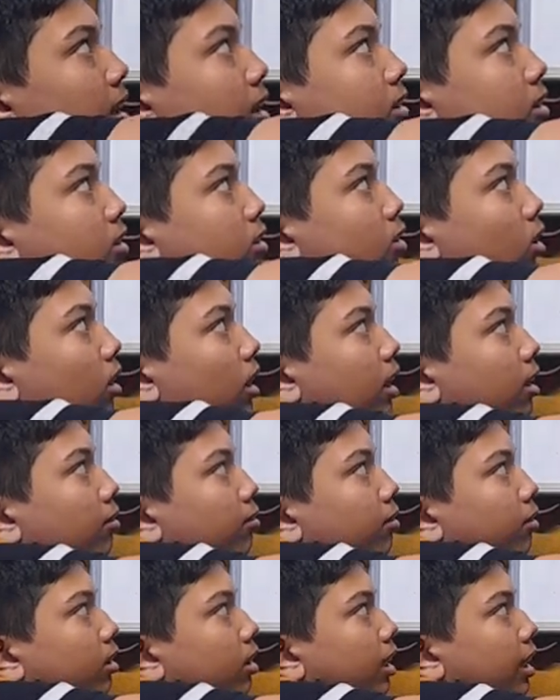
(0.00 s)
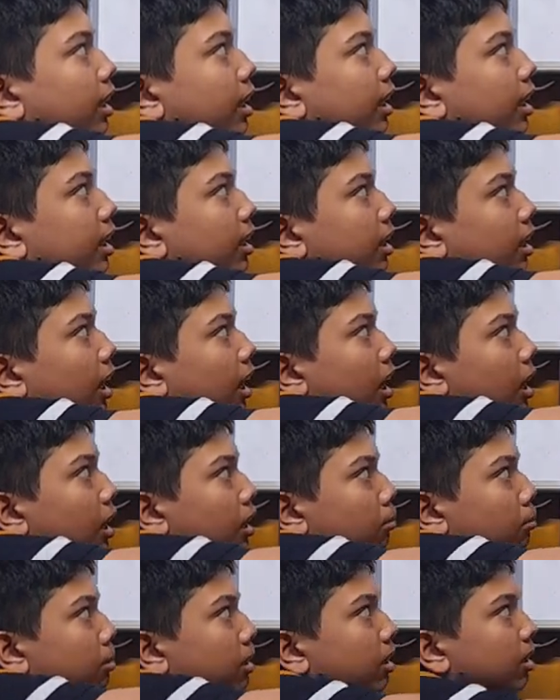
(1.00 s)
sorry for the ink,
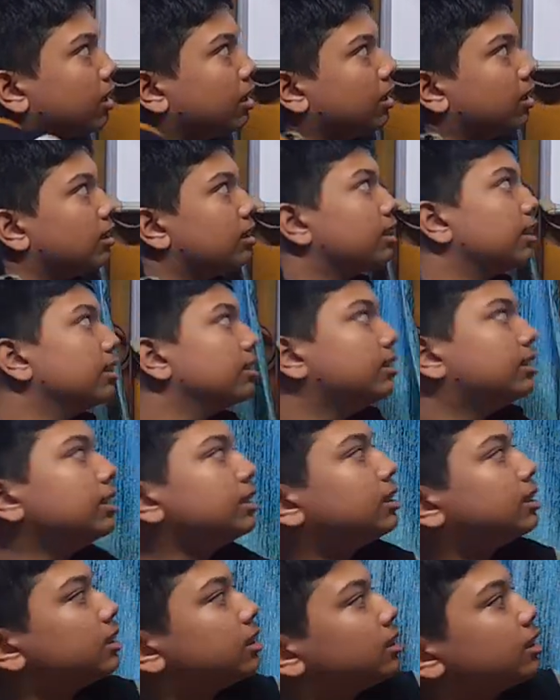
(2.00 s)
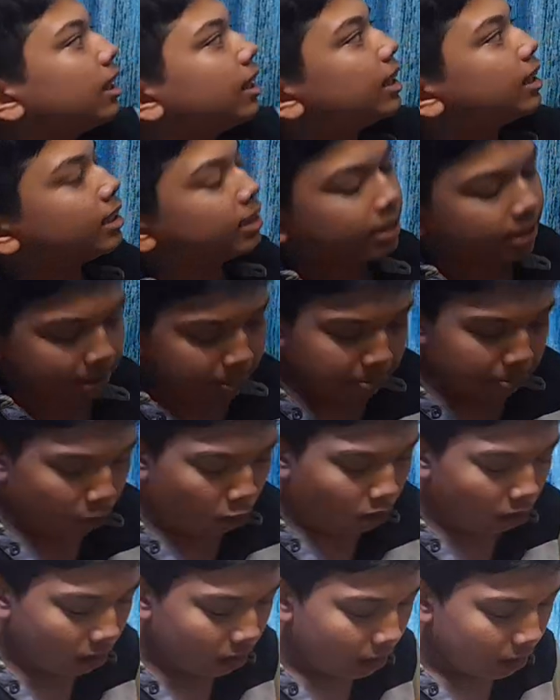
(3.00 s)
but this thing as the
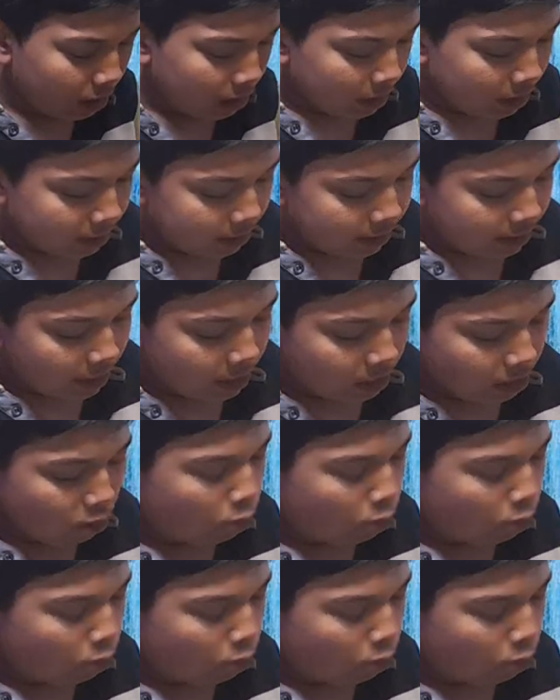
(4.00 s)
pot, then